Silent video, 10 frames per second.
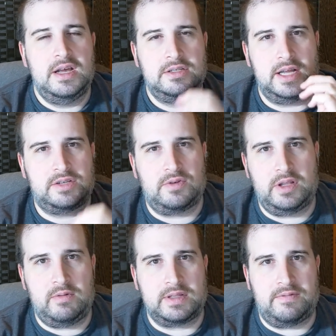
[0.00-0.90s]
So that's
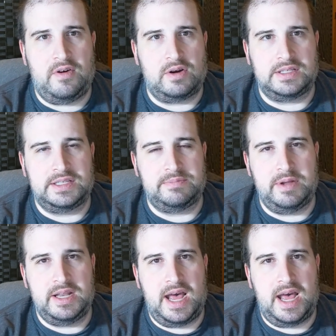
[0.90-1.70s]
really what the focus has been